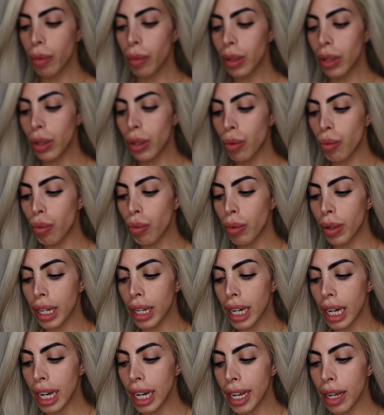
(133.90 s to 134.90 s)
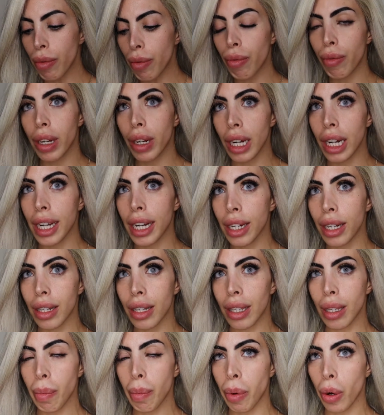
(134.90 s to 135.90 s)
was really
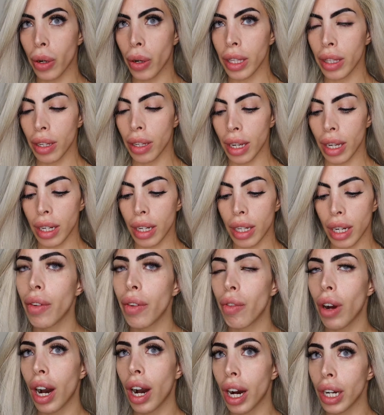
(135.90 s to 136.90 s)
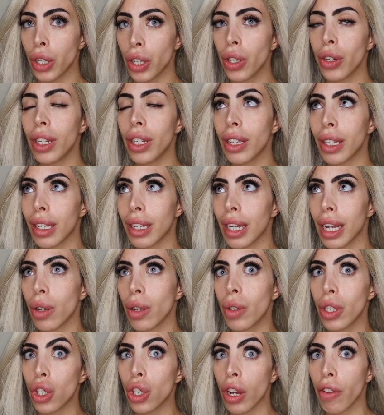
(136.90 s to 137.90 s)
disappointed. They're hard to
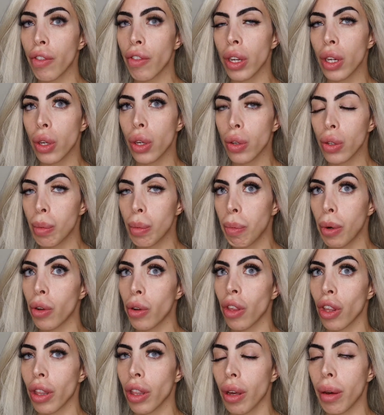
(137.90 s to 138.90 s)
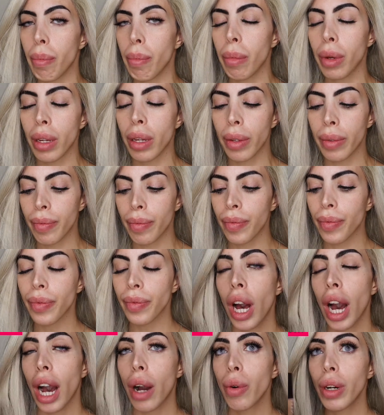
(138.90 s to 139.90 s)
distinguish if you use both of them.
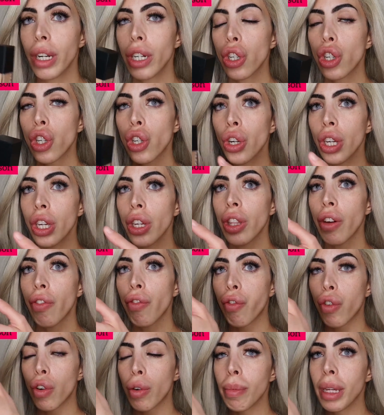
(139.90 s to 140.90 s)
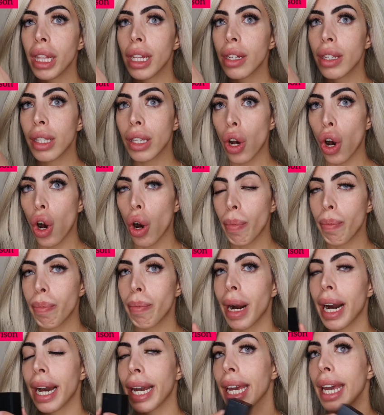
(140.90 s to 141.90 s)
I want to show you the formulas on
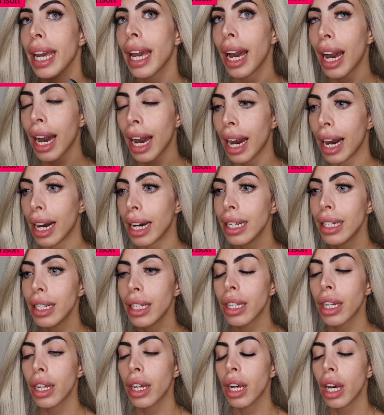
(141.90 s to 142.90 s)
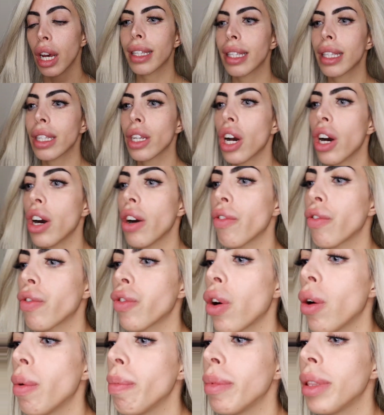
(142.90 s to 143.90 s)
my hand. Let's start
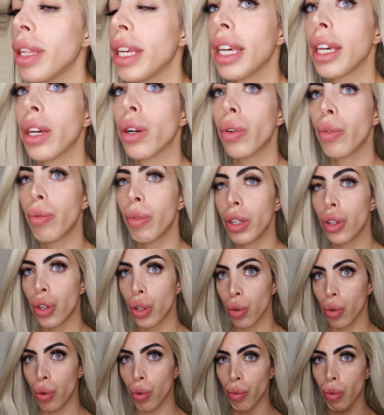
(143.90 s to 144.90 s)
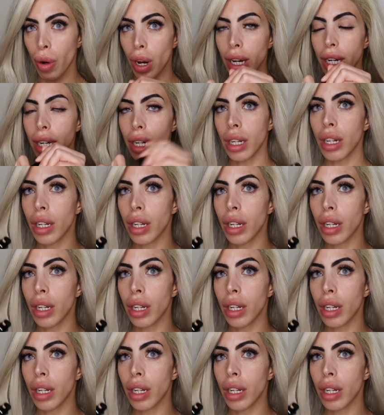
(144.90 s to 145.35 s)
from the original one.